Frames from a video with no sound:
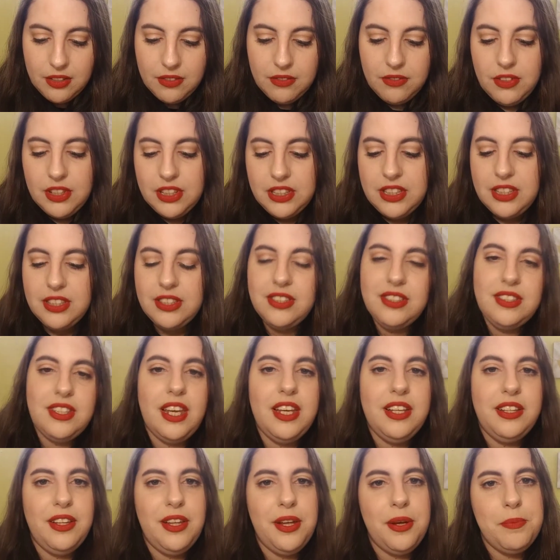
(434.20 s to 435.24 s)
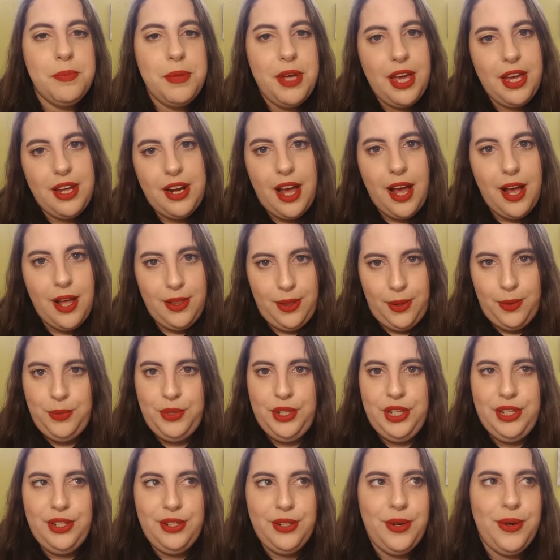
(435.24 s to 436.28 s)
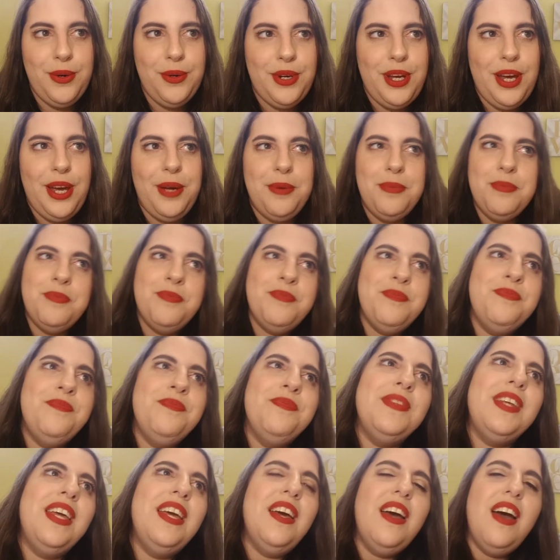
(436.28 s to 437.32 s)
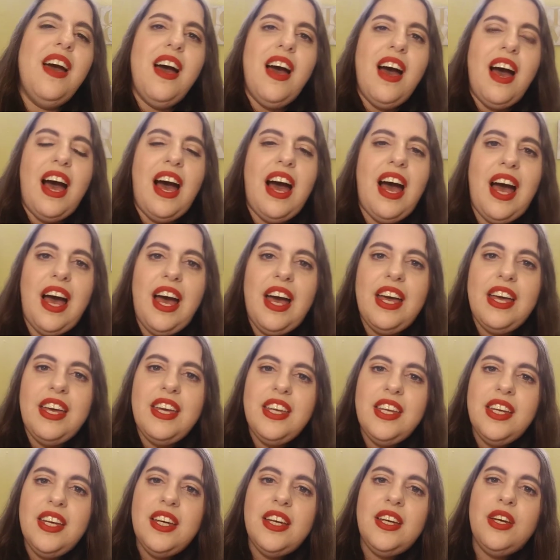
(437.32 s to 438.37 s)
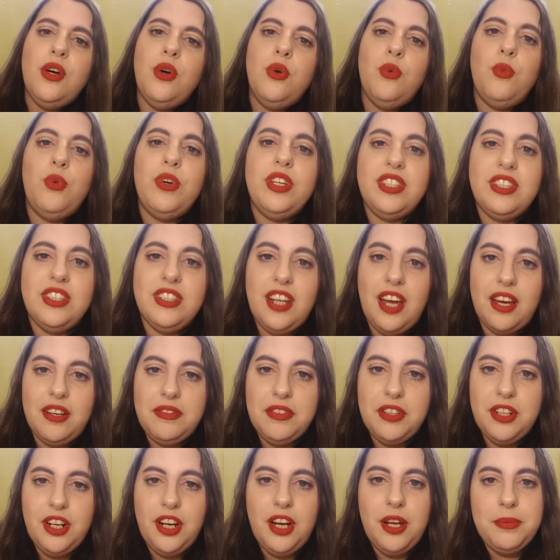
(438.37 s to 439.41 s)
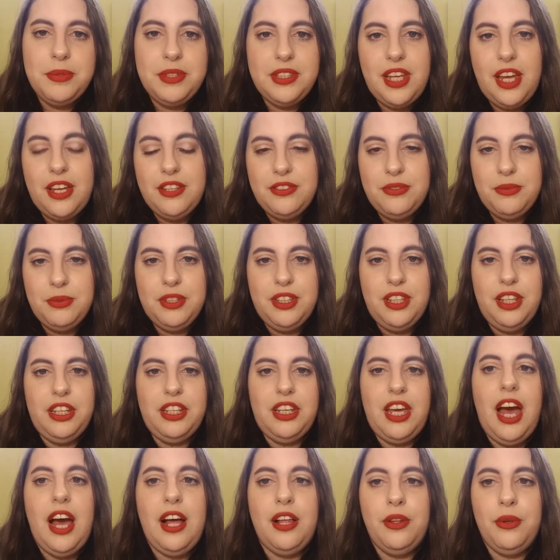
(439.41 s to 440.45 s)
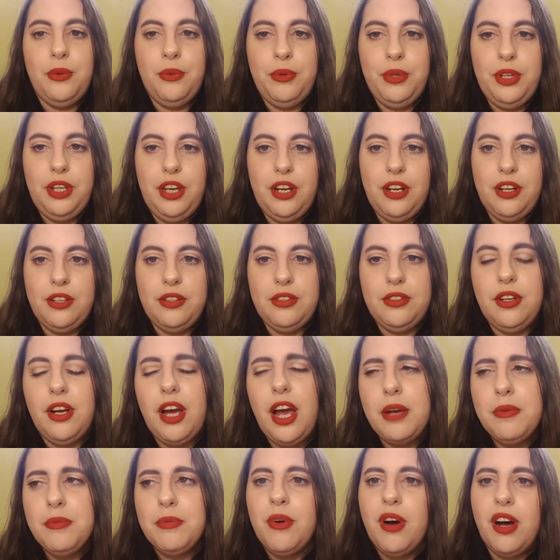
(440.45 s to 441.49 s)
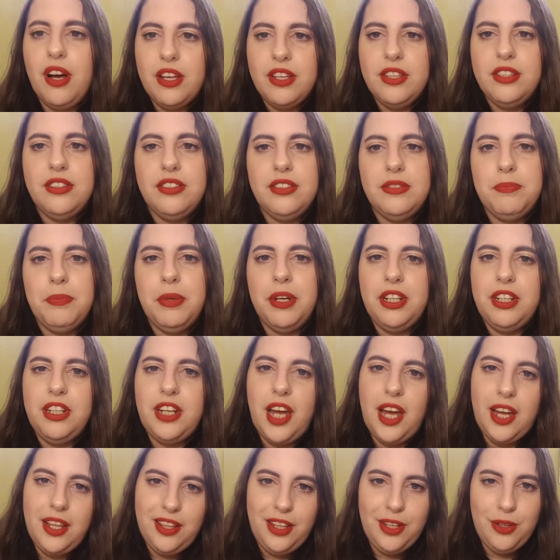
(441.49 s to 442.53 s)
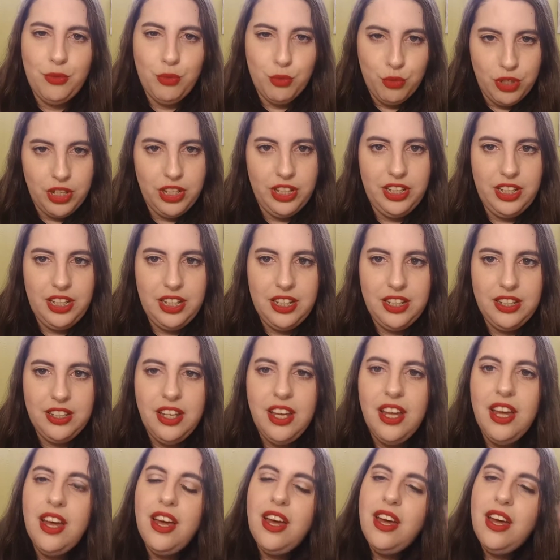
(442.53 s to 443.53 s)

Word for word: Visit Salem at Halloween. Okay. I was never obsessed with like Halloween er, I was but not like really